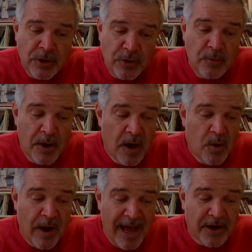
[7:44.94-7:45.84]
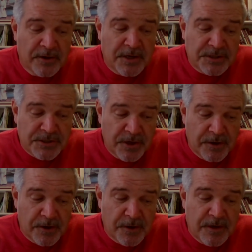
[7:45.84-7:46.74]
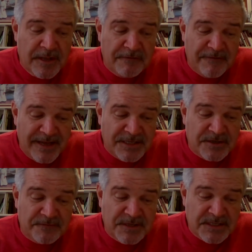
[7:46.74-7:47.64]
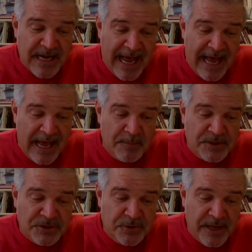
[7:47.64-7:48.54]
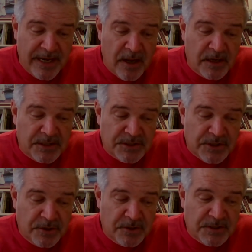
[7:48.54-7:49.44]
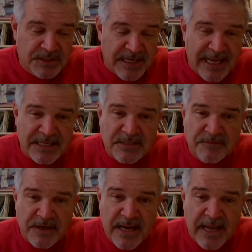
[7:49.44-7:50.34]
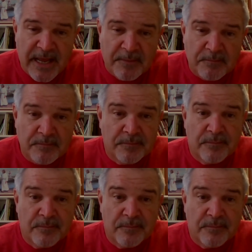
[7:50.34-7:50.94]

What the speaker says: You know how to discern the face of the sky, but you cannot discern the signs of the time.